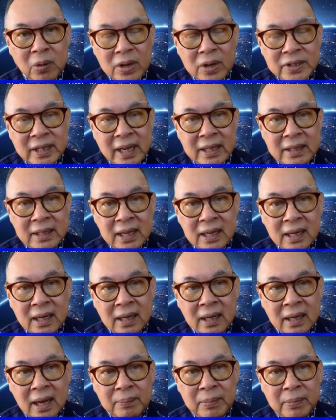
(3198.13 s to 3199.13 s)
She was, I
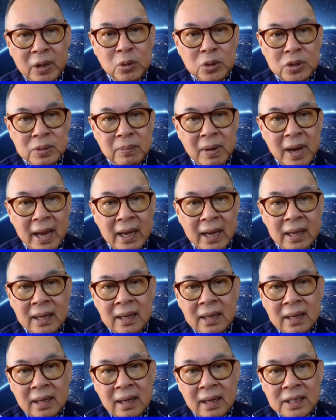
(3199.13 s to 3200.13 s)
think, abused
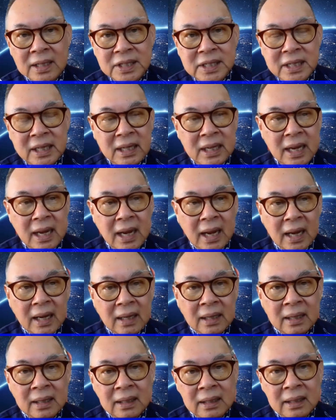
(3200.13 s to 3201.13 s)
by a
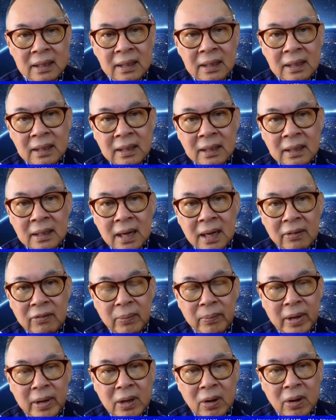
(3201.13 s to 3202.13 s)
senior
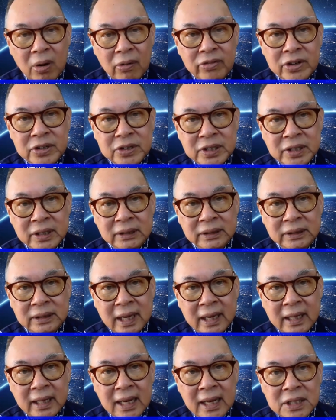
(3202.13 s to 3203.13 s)
government
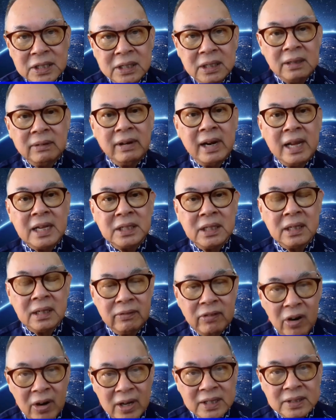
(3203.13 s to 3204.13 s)
official. And then she
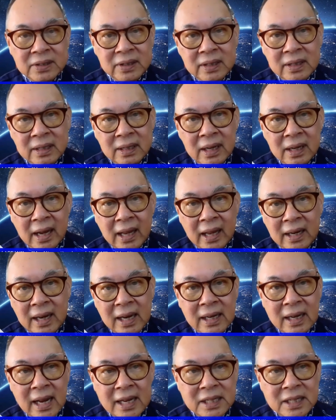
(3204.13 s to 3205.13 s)
raised her voice.
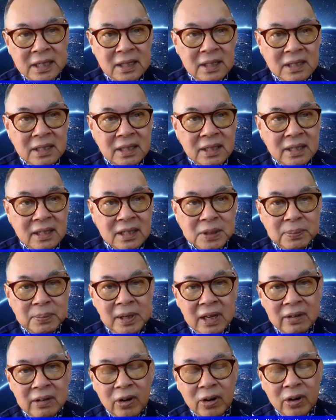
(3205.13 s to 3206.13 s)
And then I think she
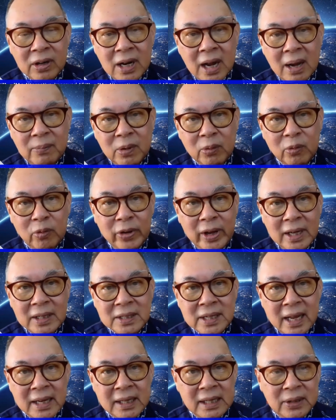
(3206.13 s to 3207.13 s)
disappeared for a couple of
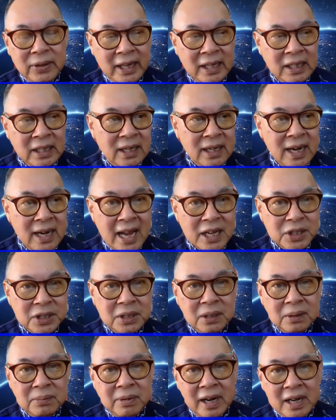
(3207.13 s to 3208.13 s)
weeks until
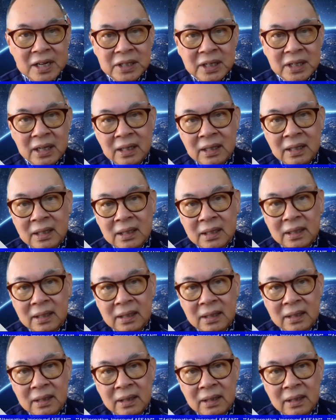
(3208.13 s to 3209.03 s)
international pressure